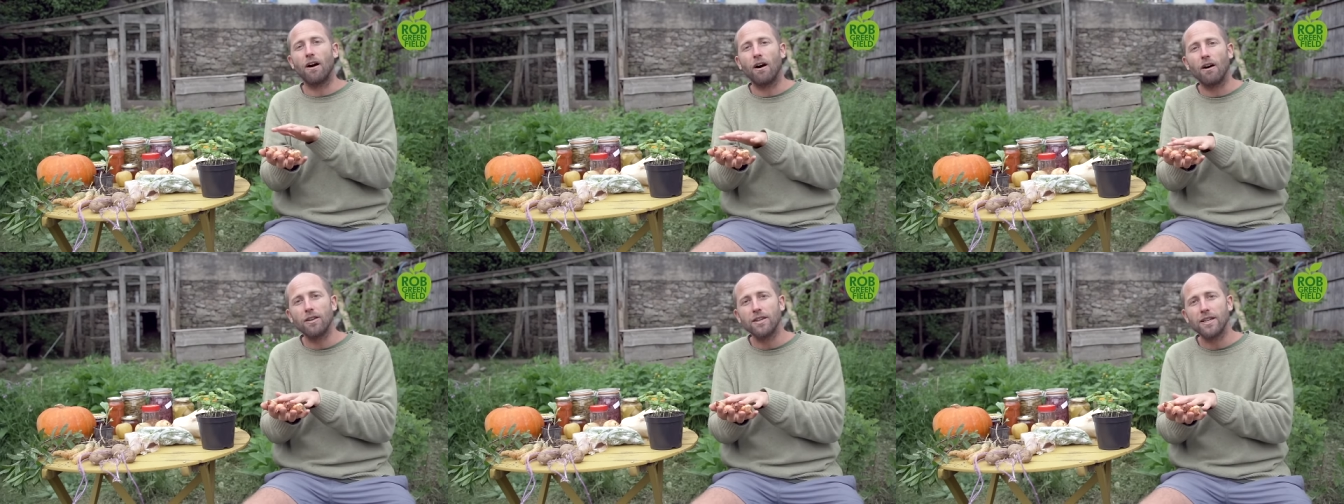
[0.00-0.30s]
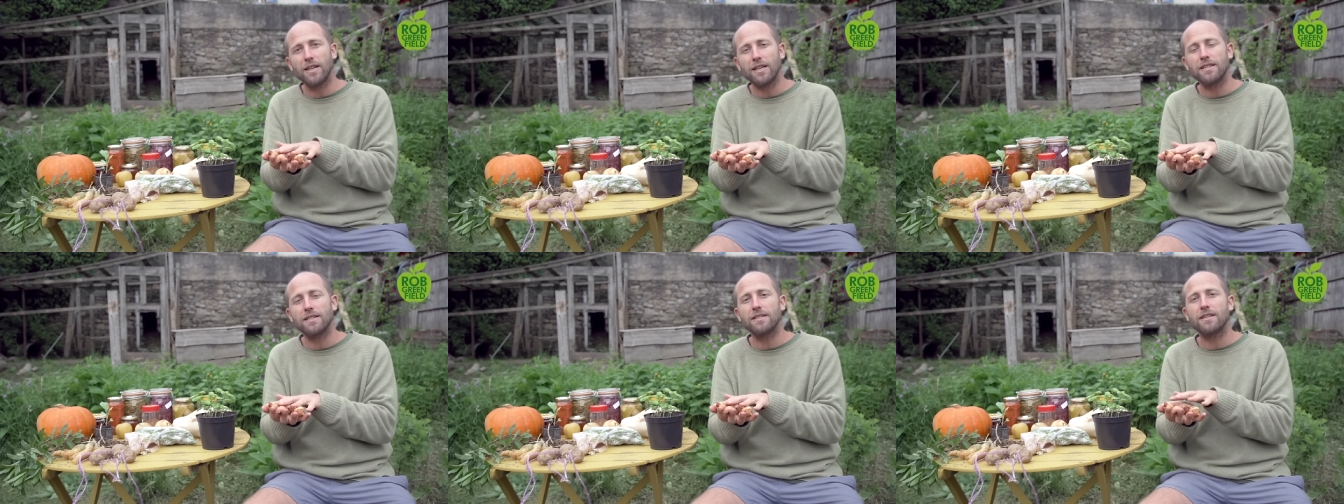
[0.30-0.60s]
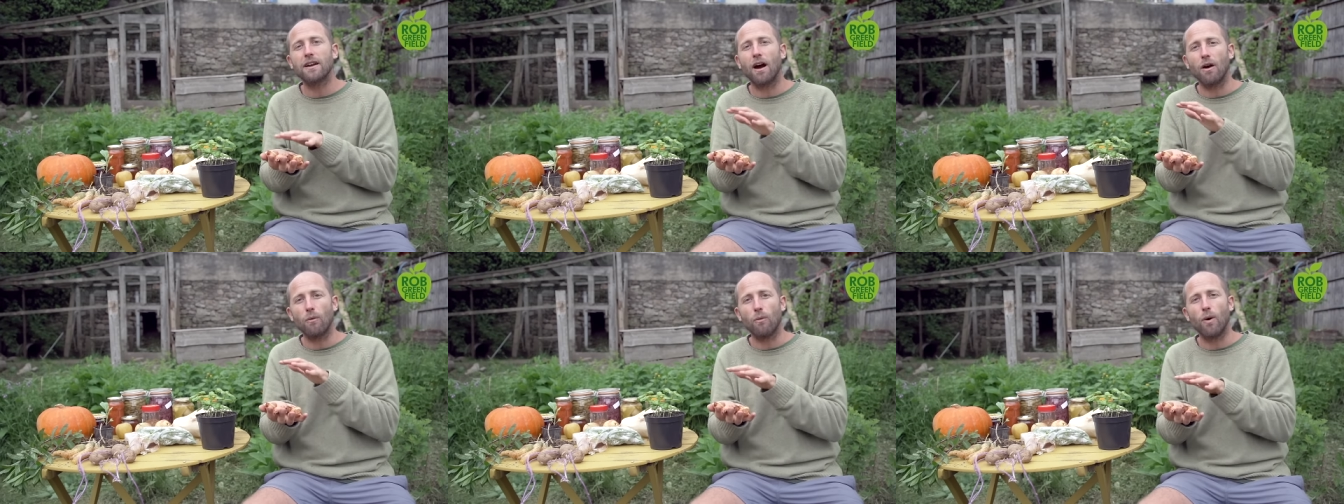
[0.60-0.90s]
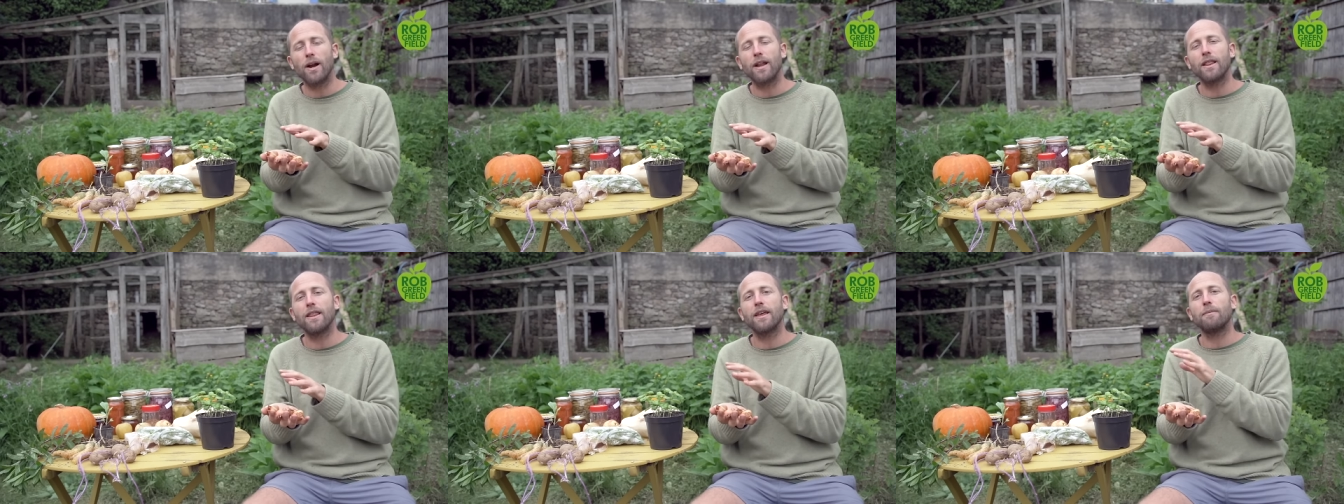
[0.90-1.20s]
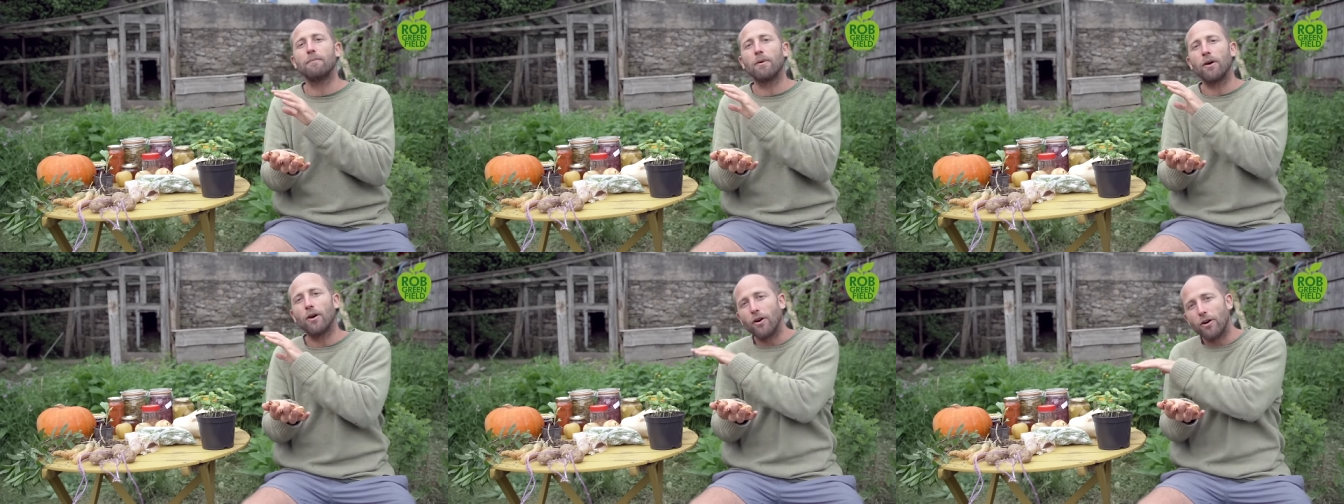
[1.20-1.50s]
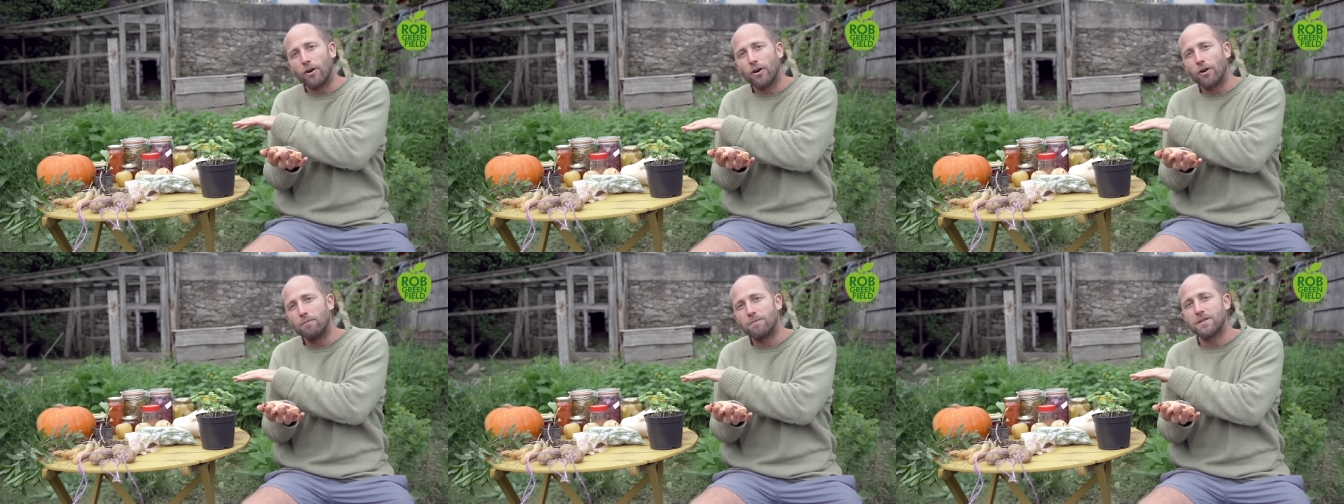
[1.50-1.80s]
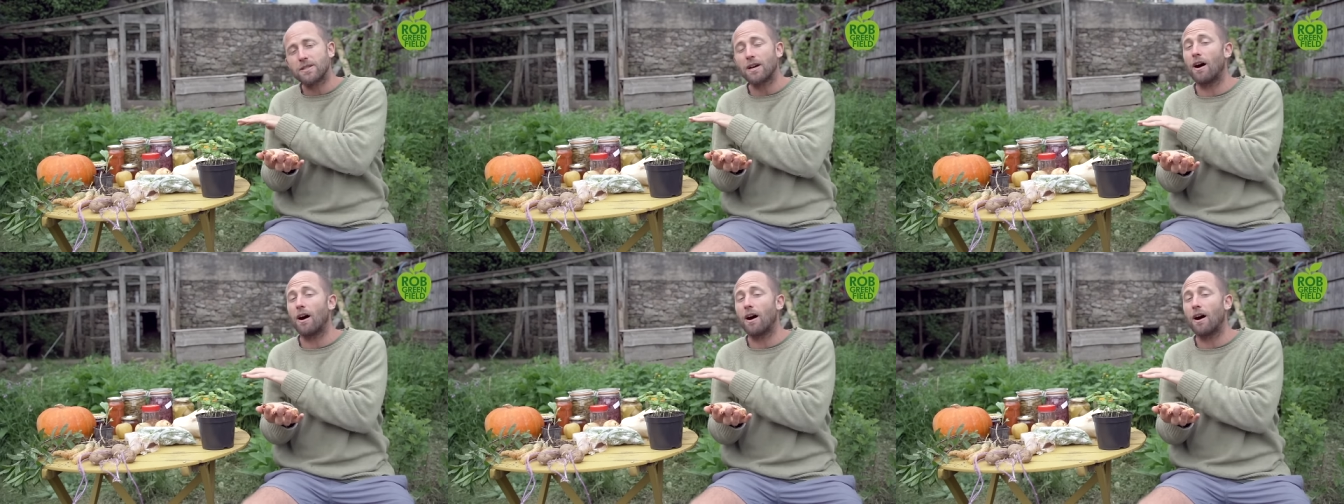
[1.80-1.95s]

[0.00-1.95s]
Onions are one of them, herbs